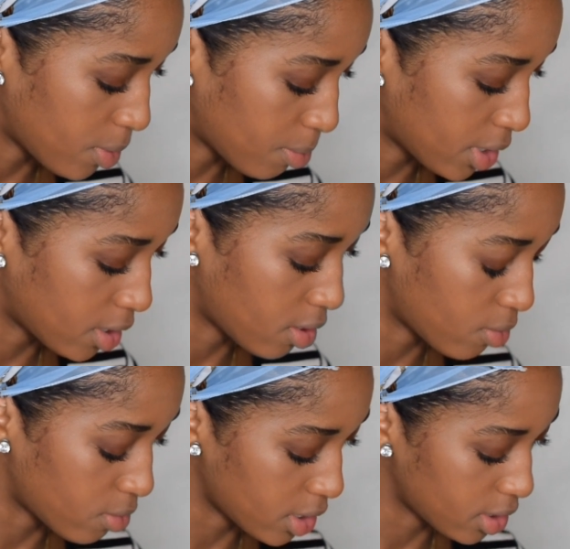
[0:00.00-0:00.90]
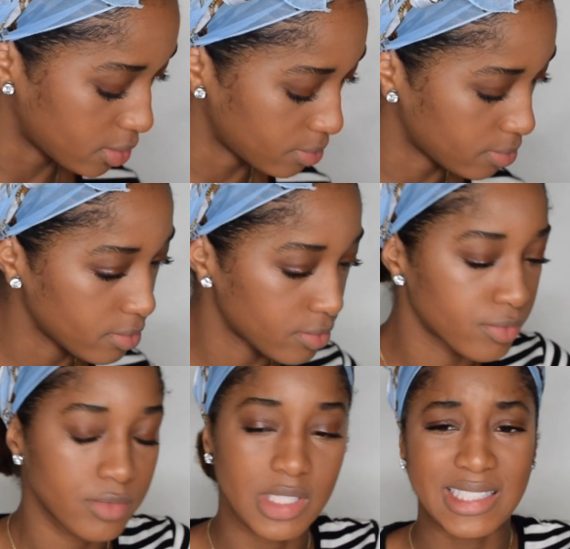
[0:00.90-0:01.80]
when putting it on.
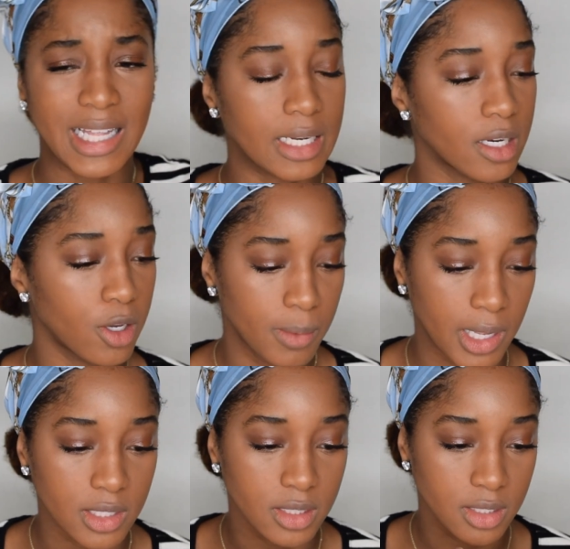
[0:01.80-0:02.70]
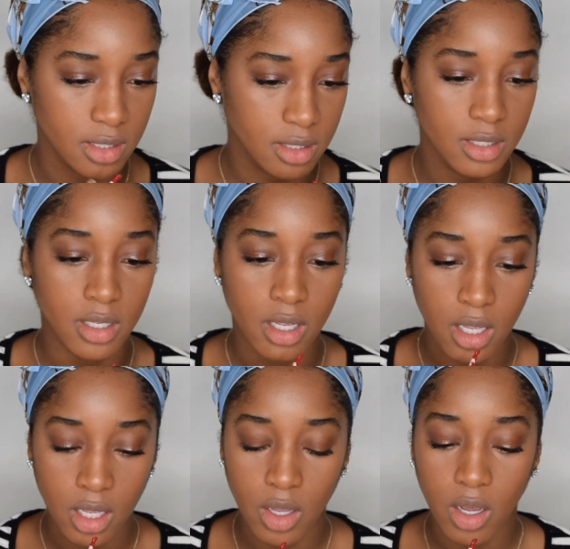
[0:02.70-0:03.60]
It's like nail polish.
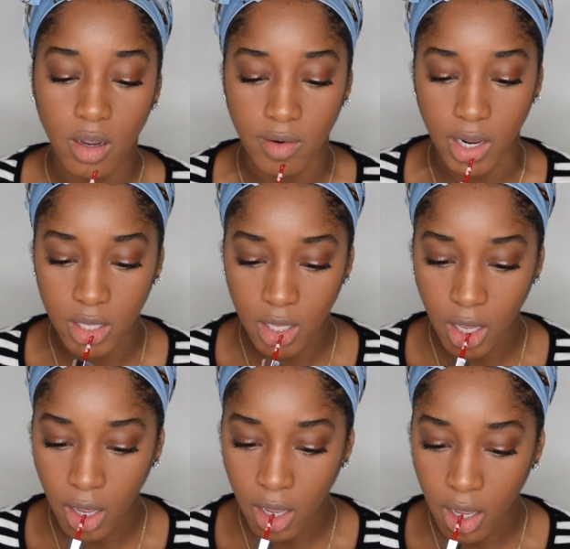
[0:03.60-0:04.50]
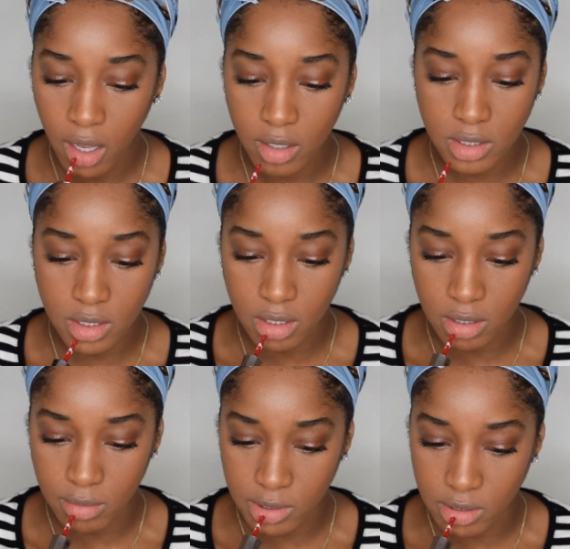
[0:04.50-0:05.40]
All right. So
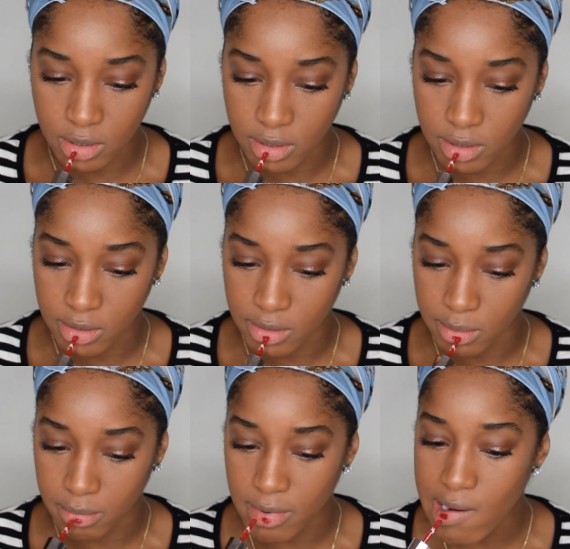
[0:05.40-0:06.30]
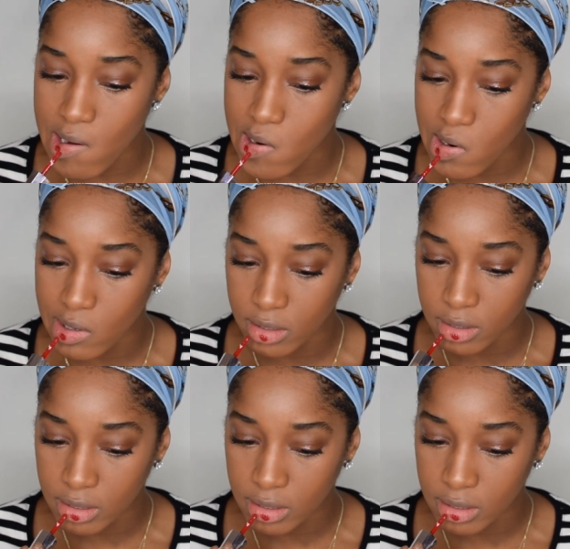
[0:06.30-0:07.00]
I'm gonna start at the bottom.